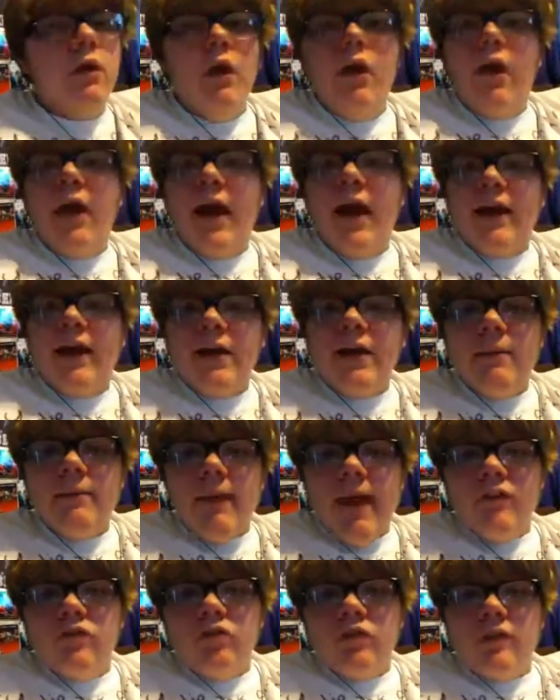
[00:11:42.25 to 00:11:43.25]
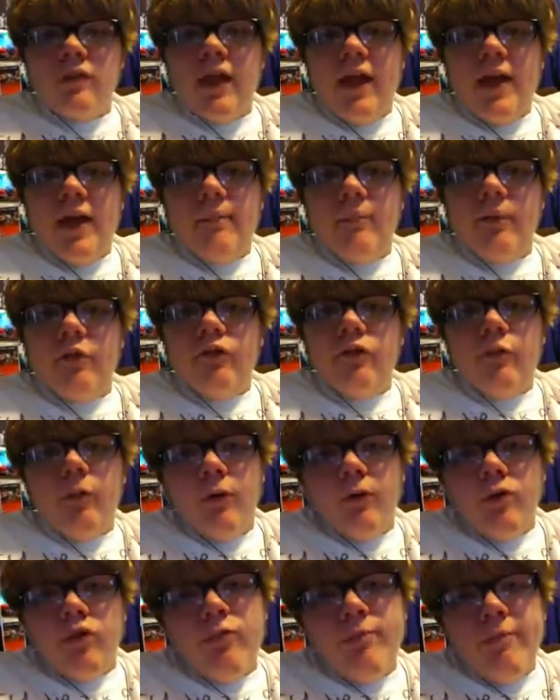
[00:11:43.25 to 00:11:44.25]
I can imagine that, but of
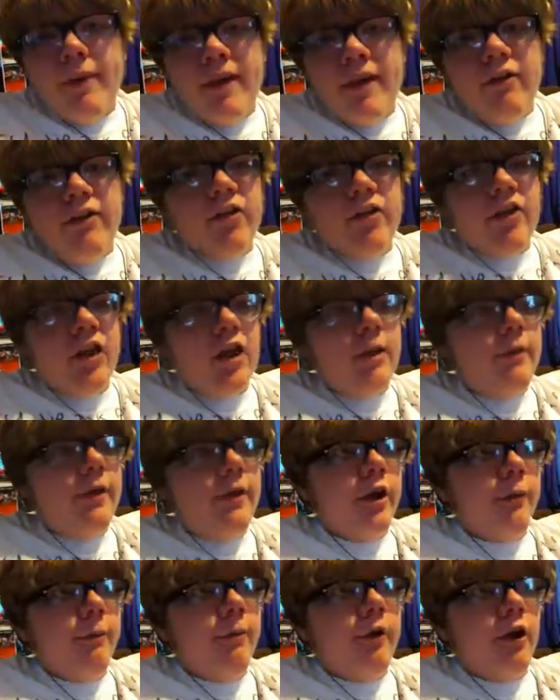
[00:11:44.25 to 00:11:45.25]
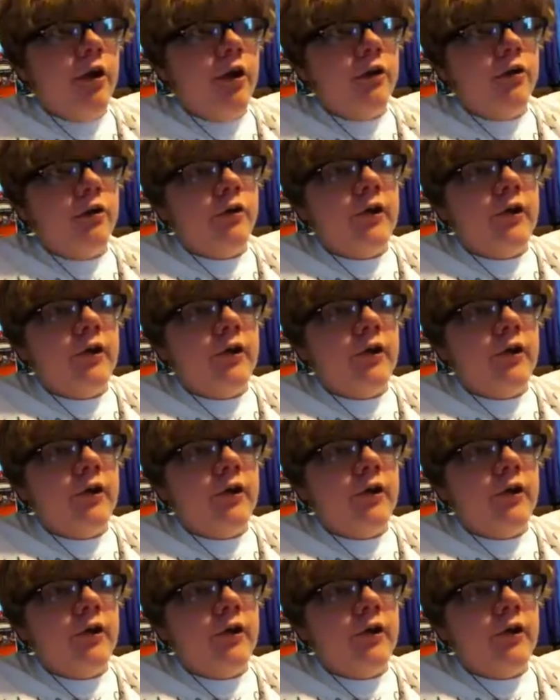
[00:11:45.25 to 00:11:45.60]
course, if Bayley's going to be her partner,